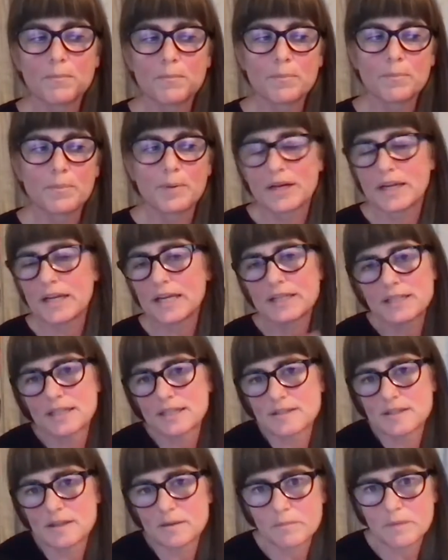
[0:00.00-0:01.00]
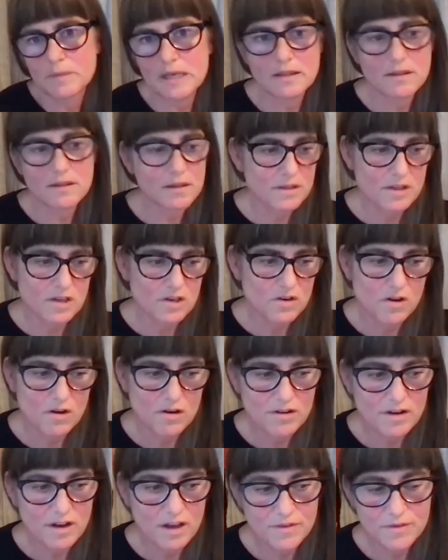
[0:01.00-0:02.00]
but it doesn't mean that there
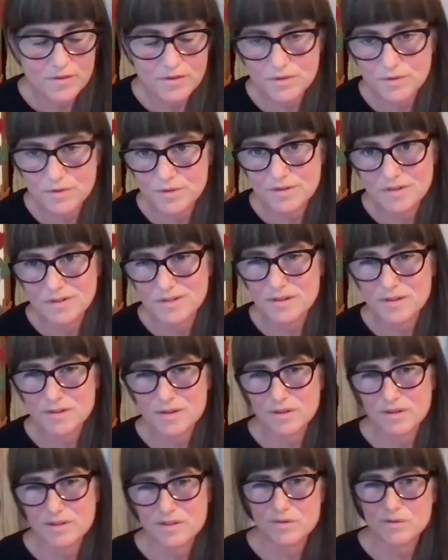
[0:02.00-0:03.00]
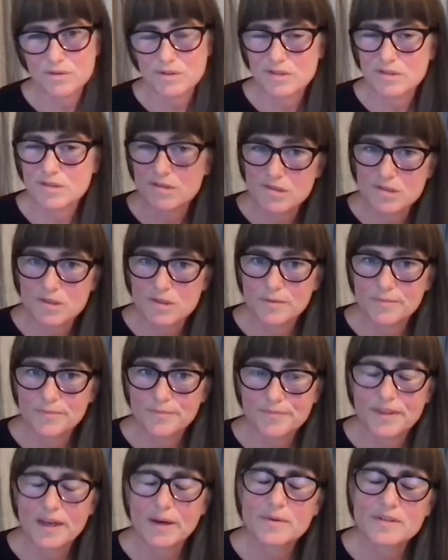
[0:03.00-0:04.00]
aren't other sources that are good sources too.
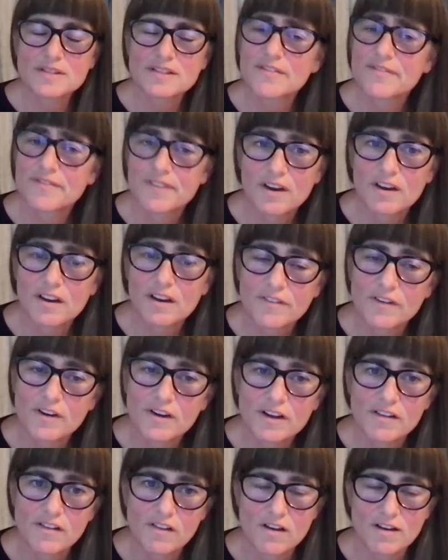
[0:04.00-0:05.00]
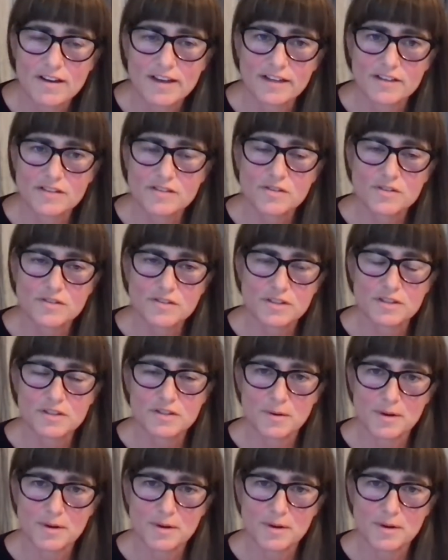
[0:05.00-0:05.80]
That was a very, very long answer to your